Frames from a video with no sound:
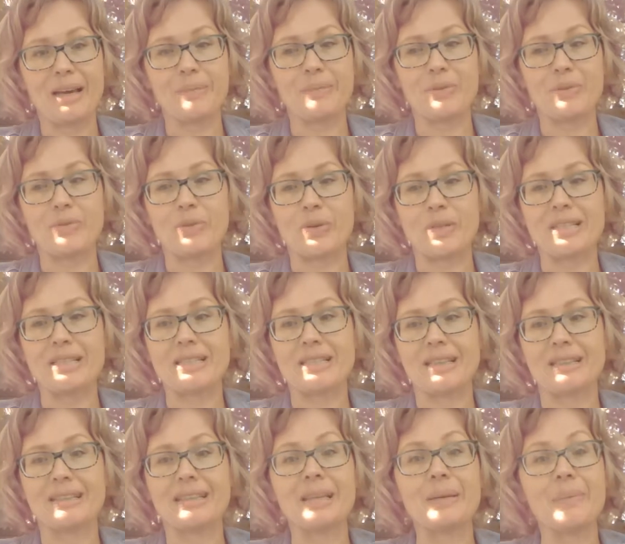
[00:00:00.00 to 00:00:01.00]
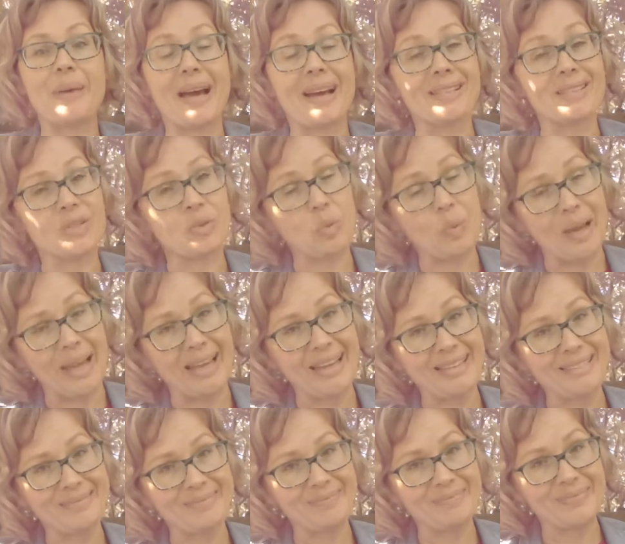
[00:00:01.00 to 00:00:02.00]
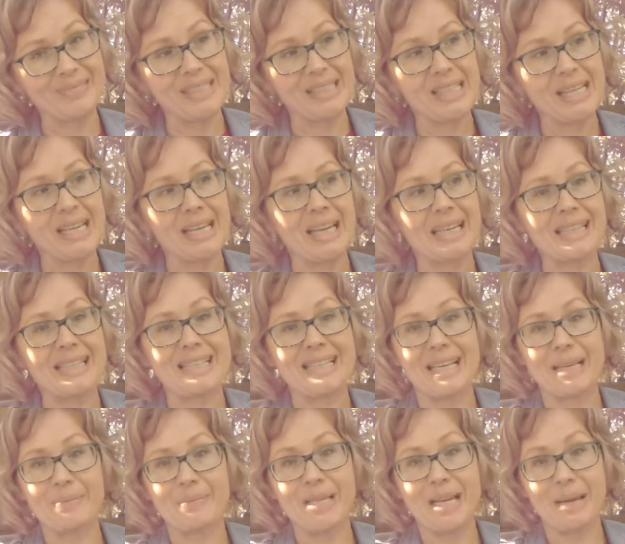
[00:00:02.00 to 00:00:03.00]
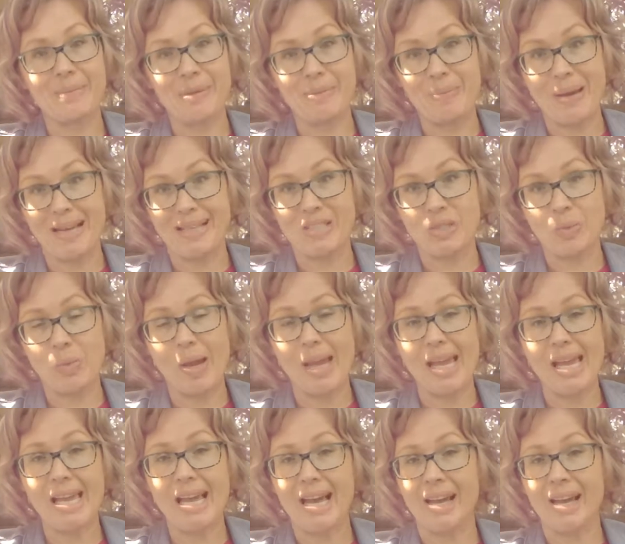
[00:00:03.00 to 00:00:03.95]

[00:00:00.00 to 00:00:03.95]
before he suddenly passed away. At the same time he passed away,